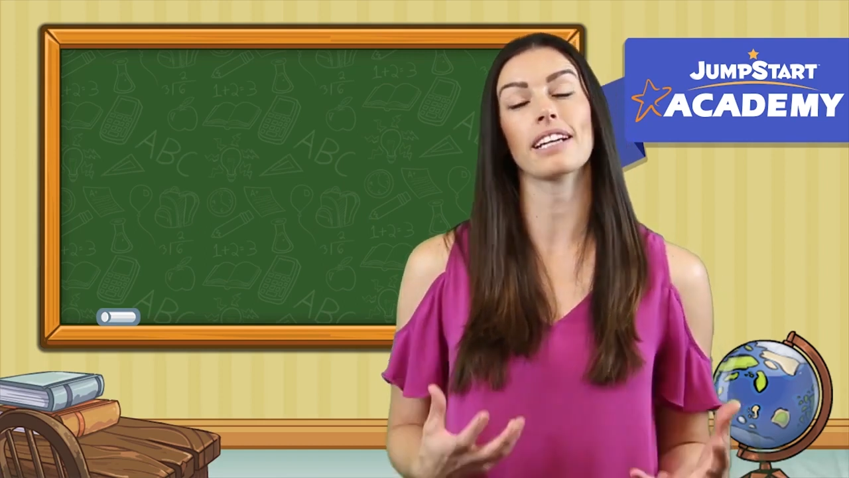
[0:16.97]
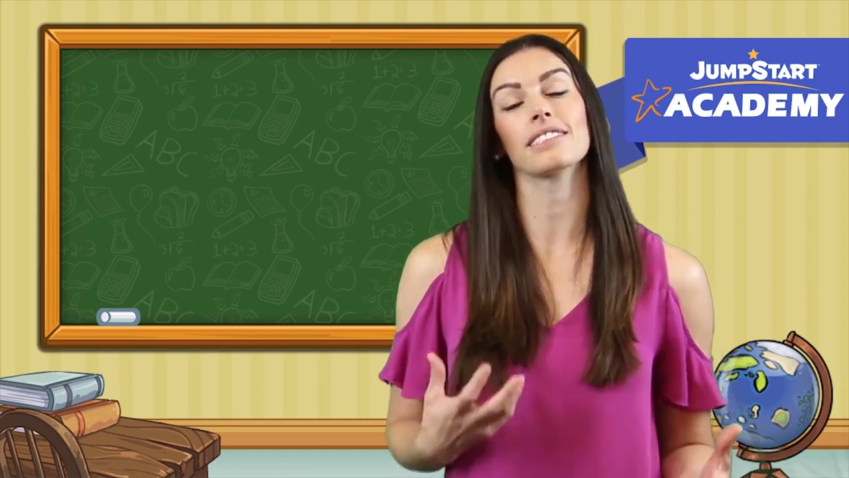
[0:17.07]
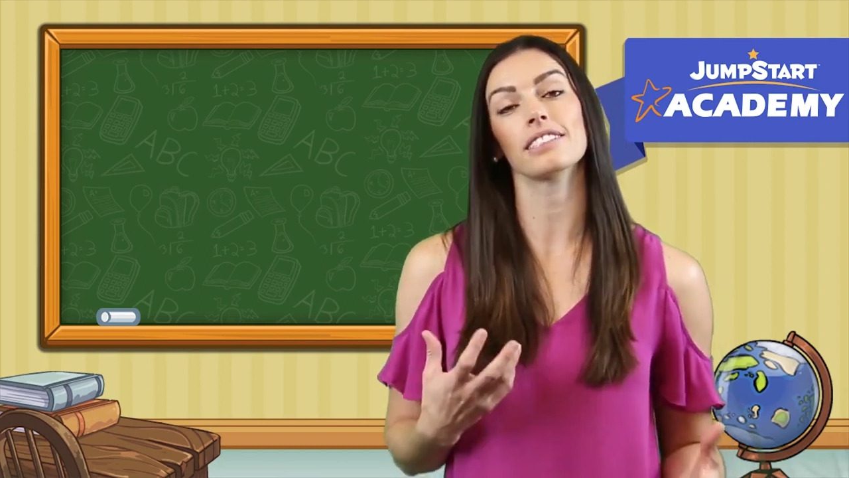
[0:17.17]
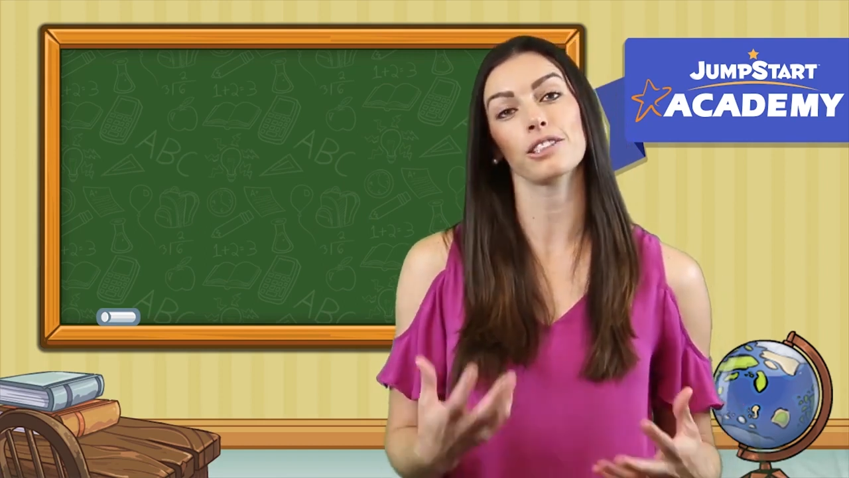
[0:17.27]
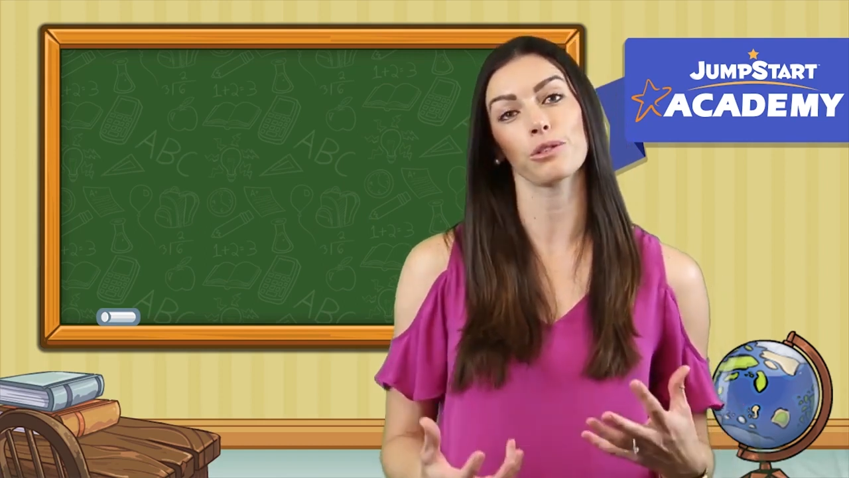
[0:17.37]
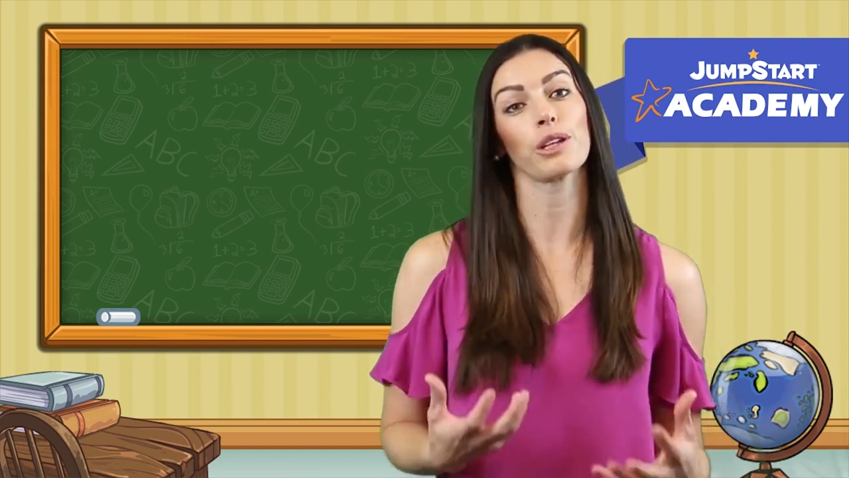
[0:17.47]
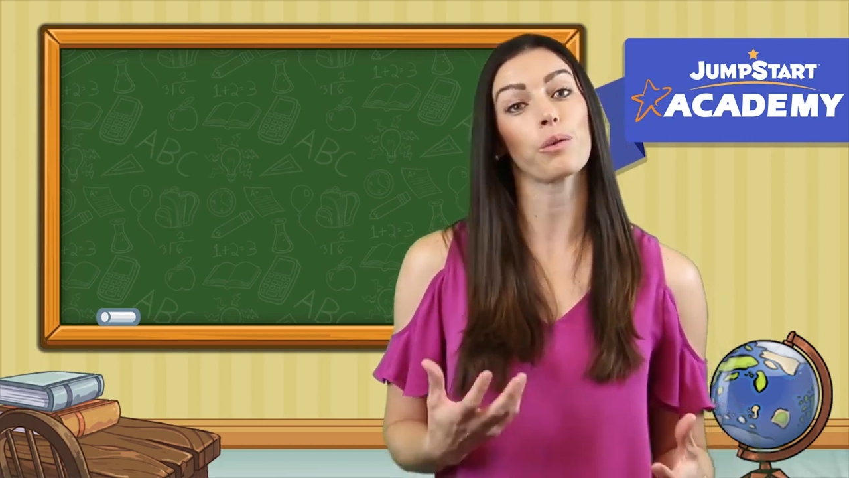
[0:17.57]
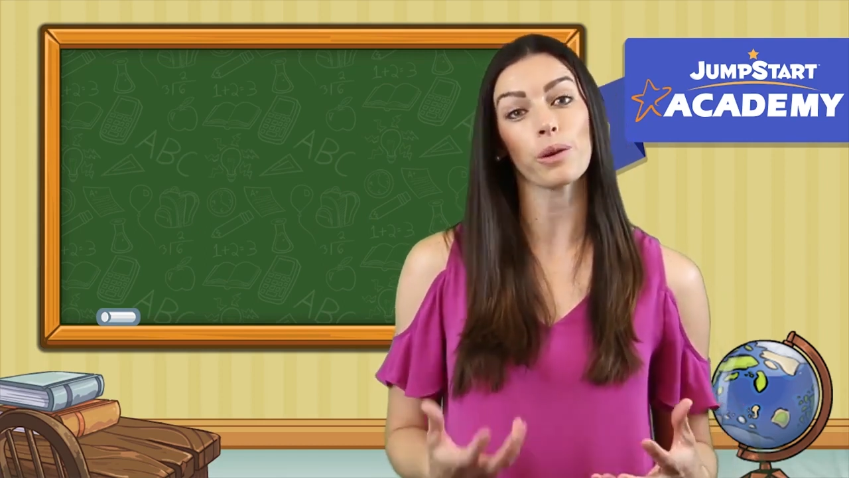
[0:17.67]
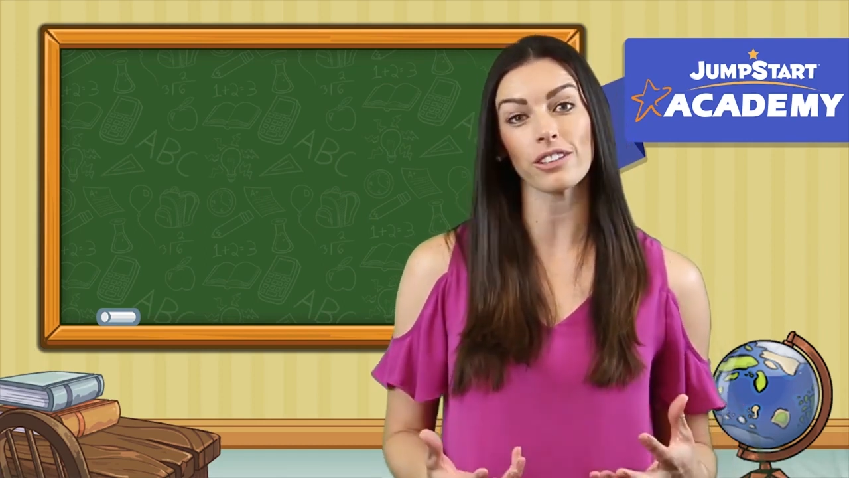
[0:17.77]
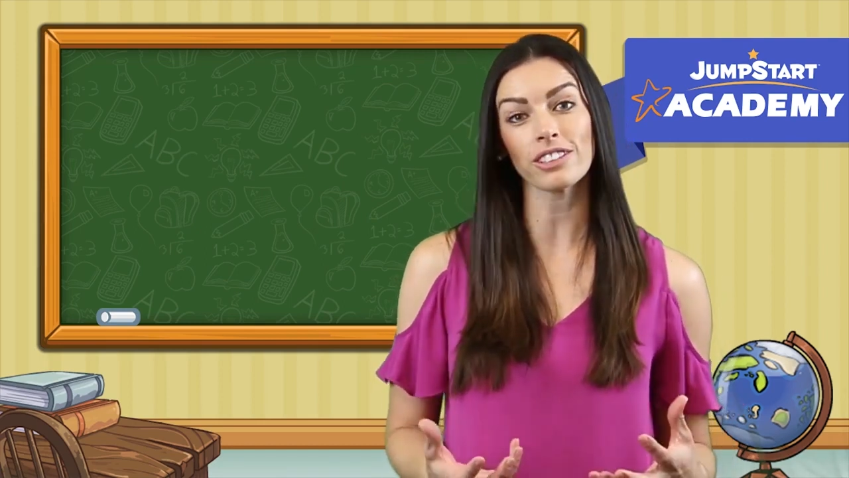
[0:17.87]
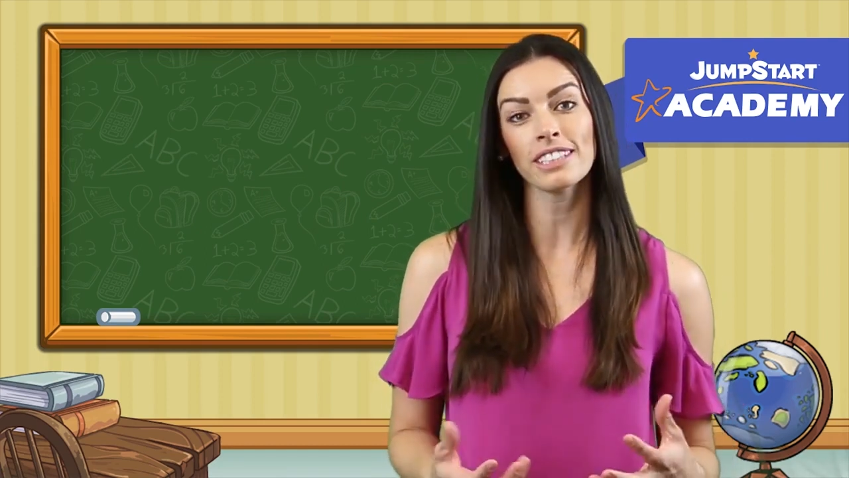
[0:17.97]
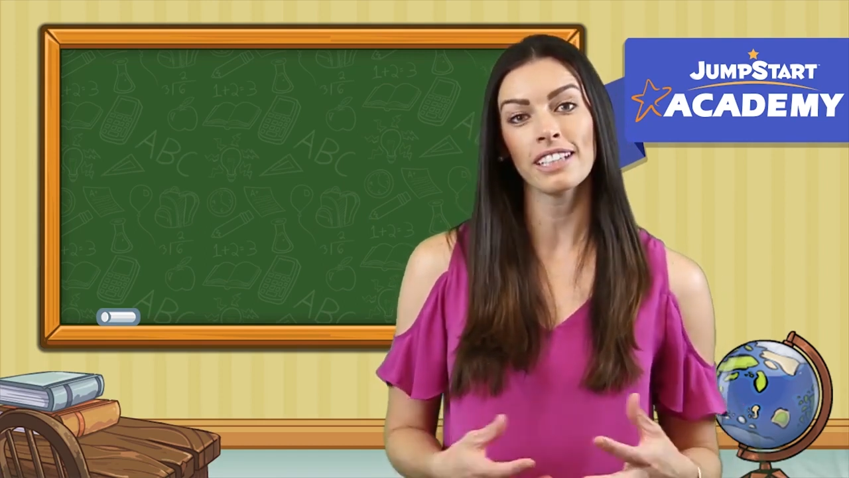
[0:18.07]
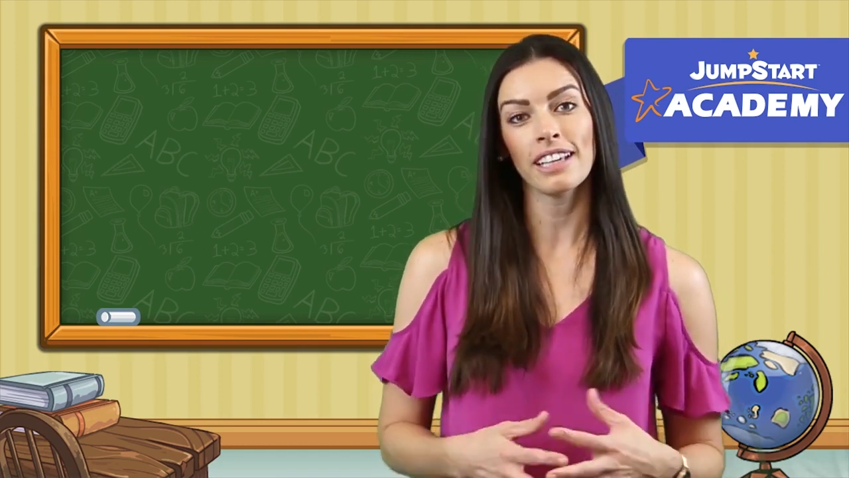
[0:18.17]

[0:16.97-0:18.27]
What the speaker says: ties into the real world